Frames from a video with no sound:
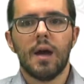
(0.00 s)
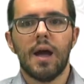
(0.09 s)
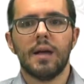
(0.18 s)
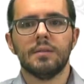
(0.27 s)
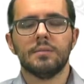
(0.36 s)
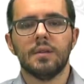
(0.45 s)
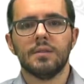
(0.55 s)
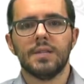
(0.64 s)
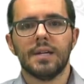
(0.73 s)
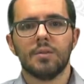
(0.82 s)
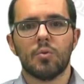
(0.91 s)
and
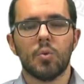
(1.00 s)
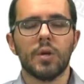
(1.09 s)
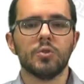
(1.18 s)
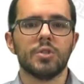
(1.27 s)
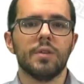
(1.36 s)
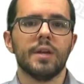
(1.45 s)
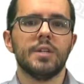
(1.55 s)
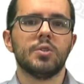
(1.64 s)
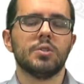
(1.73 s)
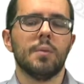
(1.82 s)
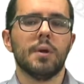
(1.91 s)
just 3
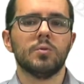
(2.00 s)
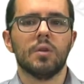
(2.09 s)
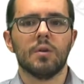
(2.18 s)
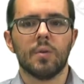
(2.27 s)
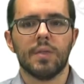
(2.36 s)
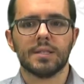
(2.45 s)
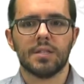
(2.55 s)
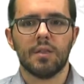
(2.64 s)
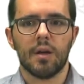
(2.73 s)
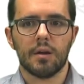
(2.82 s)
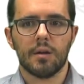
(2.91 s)
considerations about Redux
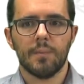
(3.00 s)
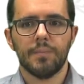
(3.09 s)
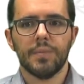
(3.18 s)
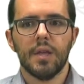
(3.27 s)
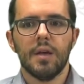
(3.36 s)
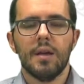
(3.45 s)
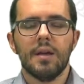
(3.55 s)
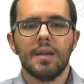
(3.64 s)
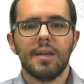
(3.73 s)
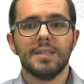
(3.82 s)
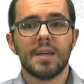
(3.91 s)
Thunk.
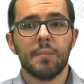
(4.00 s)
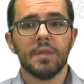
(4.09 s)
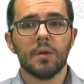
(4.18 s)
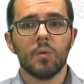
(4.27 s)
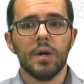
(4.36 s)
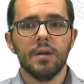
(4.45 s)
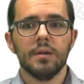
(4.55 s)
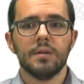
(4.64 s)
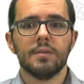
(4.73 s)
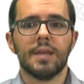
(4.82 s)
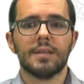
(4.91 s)
It's a middleware
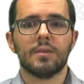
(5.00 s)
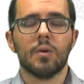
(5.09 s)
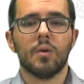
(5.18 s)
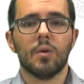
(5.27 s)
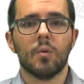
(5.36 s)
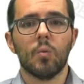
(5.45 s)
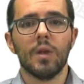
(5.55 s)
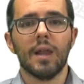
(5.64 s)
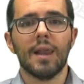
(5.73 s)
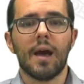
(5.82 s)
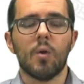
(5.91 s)
that will
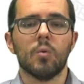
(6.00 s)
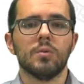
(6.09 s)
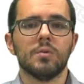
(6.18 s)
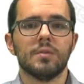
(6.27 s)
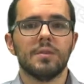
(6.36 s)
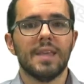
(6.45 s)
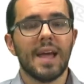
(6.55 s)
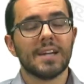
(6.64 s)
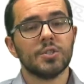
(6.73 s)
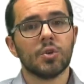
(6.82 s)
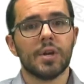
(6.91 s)
allow the
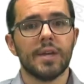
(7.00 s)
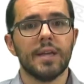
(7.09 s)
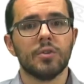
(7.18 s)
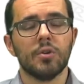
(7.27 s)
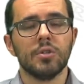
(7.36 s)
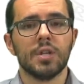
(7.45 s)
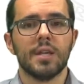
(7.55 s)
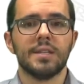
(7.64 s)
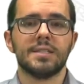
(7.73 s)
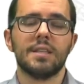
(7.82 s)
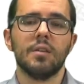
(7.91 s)
action creators,
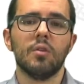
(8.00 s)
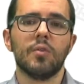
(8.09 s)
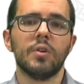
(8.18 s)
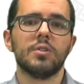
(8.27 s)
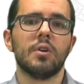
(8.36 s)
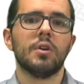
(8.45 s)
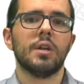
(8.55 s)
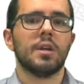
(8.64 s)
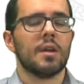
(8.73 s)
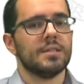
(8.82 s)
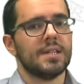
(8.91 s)
instead of
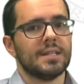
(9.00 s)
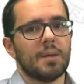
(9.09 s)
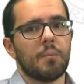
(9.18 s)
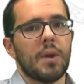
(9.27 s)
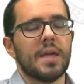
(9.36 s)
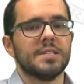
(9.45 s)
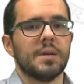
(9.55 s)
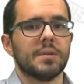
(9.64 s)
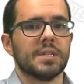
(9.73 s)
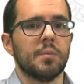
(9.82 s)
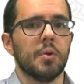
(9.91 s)
returning just a plain
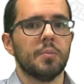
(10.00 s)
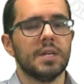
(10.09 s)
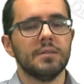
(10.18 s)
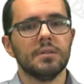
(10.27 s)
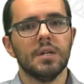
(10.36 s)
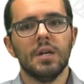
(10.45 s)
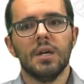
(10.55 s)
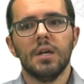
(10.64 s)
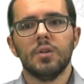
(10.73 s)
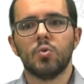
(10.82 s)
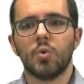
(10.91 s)
JavaScript object,
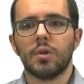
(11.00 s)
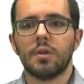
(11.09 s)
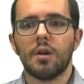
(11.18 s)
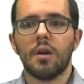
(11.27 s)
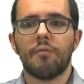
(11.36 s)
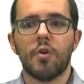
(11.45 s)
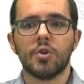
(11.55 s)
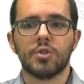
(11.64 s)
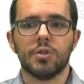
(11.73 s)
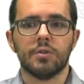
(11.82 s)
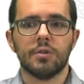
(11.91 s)
to return a
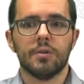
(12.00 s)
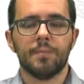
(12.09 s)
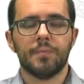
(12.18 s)
function.